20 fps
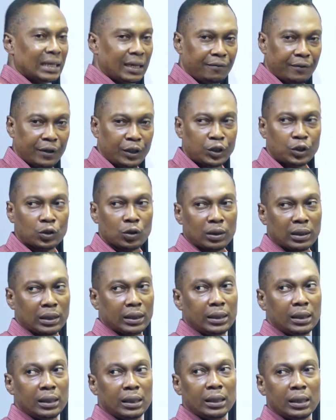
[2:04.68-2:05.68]
that very
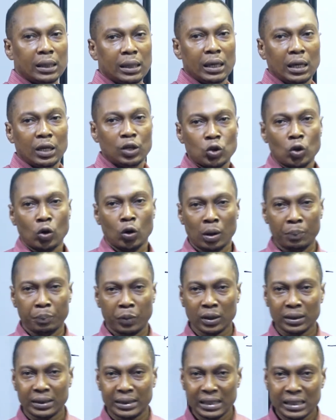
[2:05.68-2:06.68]
shortly. So,
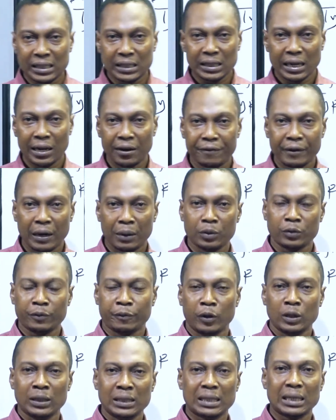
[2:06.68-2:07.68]
but
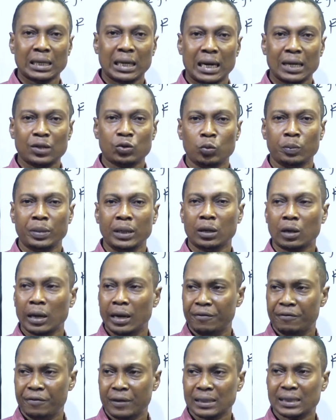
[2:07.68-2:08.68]
for this class, we'll be
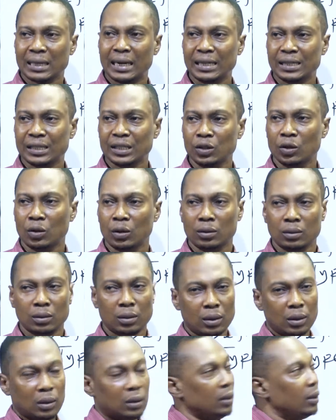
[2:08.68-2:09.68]
emphasizing on
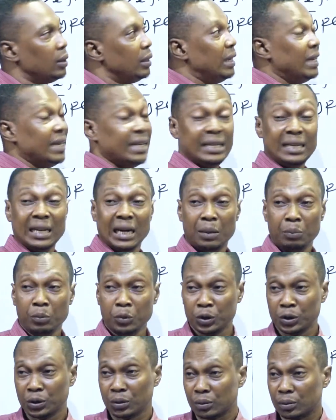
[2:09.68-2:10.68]
linear
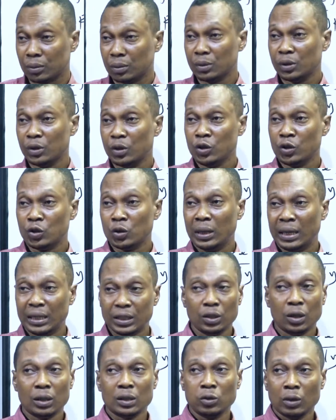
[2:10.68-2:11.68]
motion. So let's
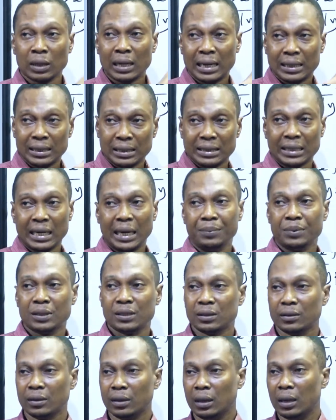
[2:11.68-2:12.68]
just look at the
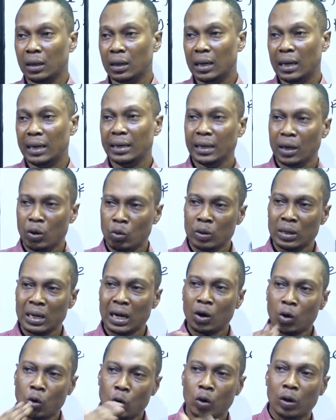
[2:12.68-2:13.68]
types, and then we'll
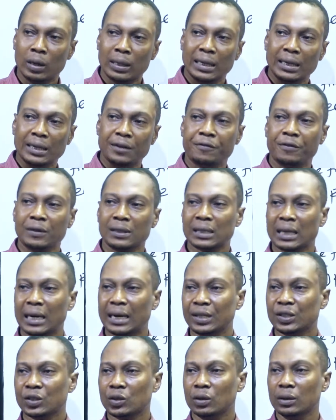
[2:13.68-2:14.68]
now go on and
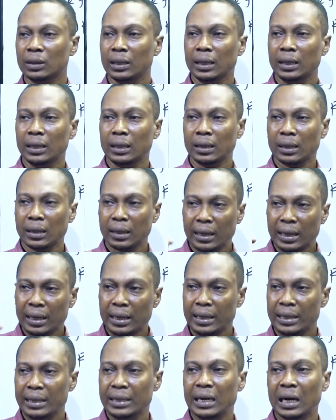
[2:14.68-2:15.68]
emphasize on
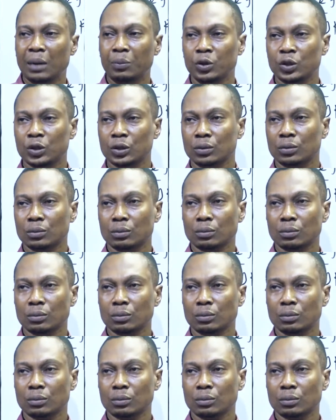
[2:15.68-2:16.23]
linear motion.